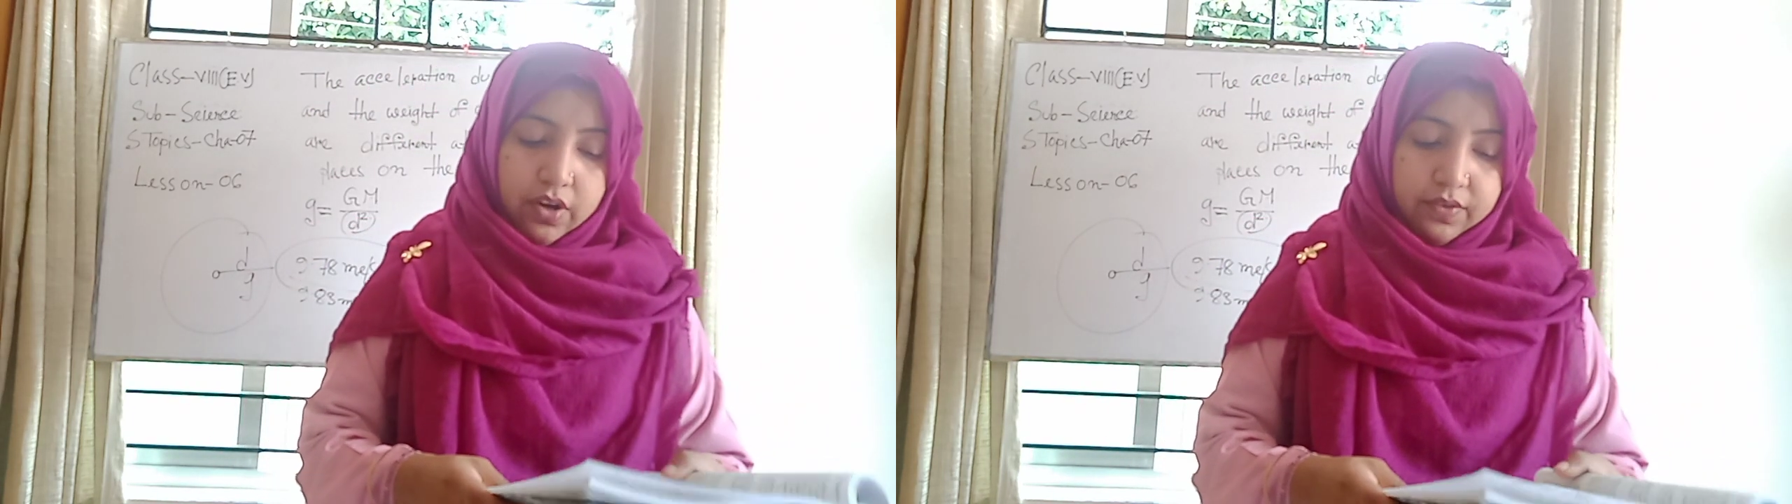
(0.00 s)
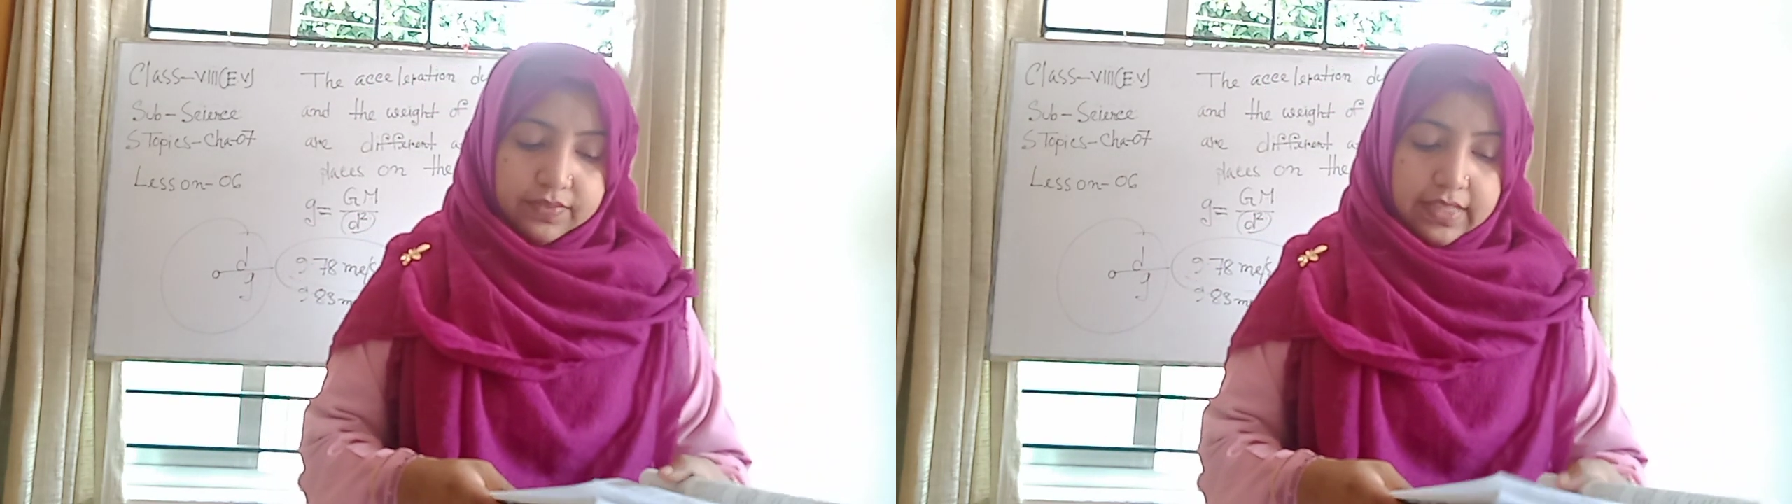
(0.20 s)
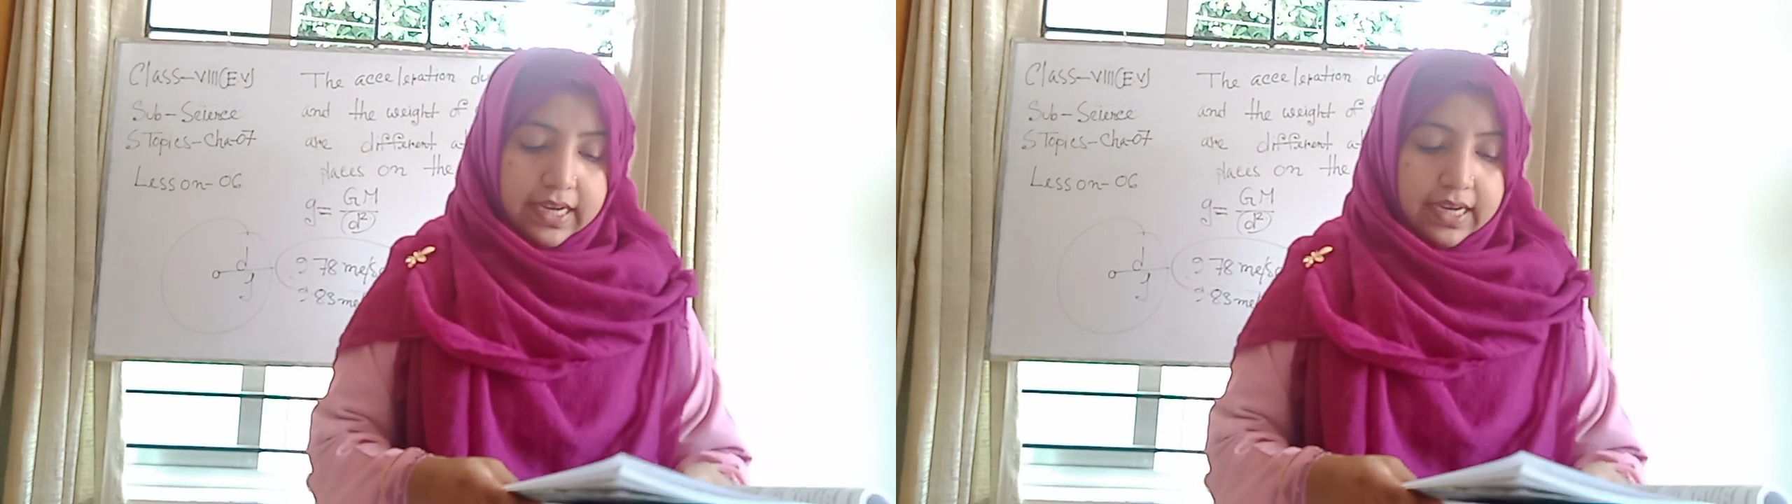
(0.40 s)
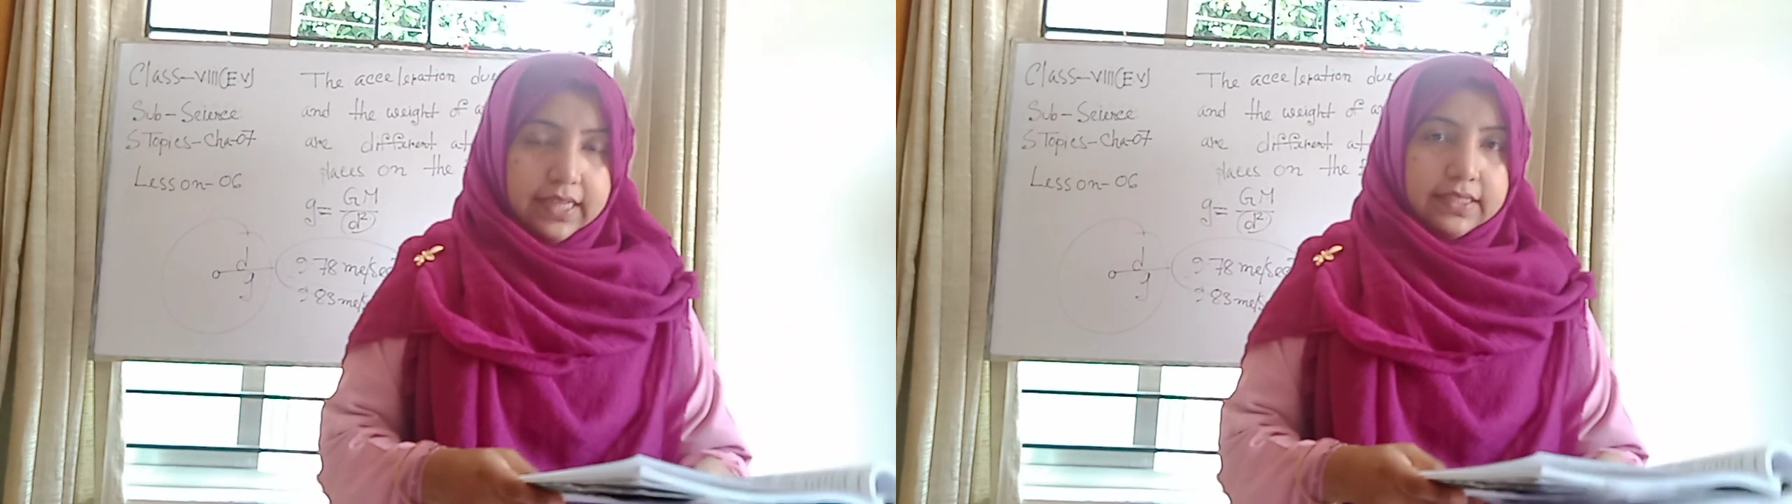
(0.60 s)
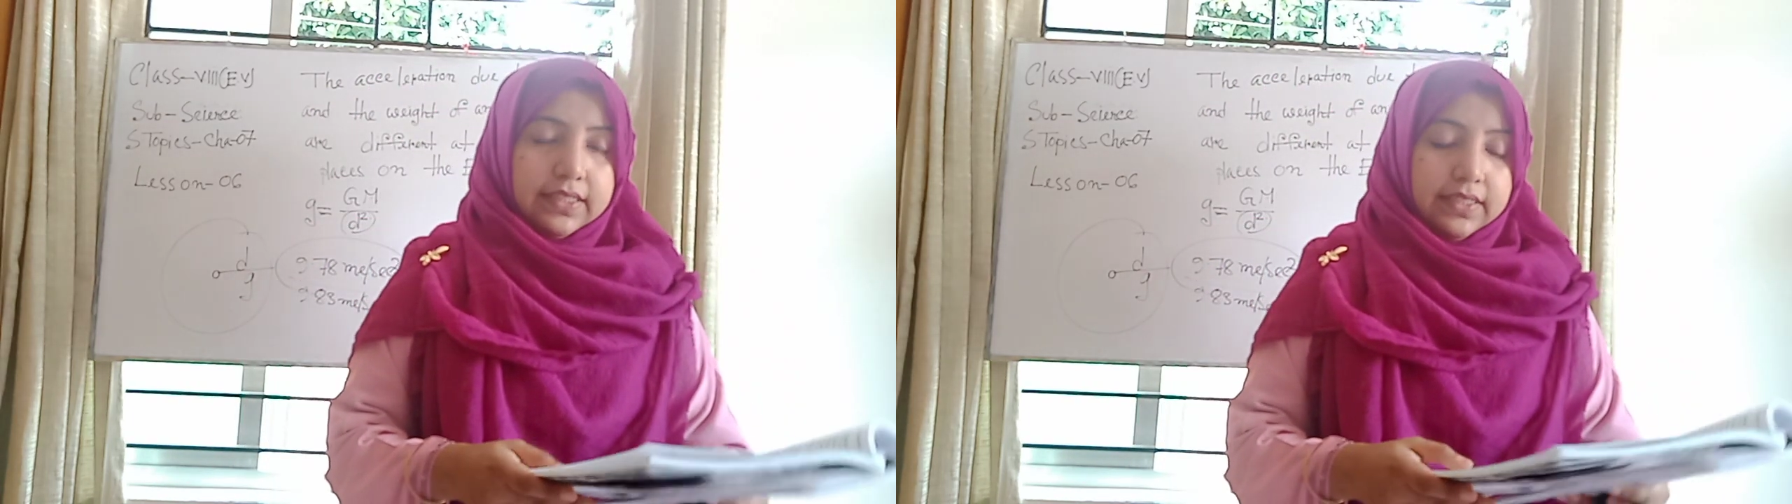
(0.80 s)
of the
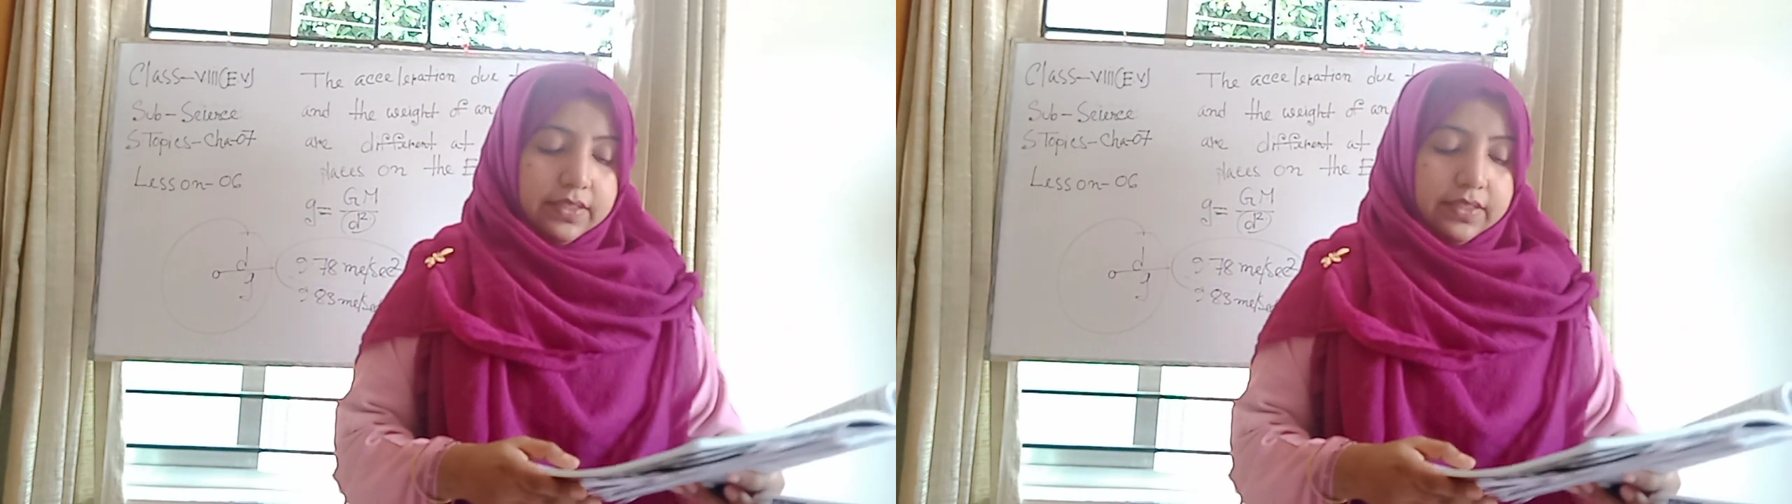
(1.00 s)
earth.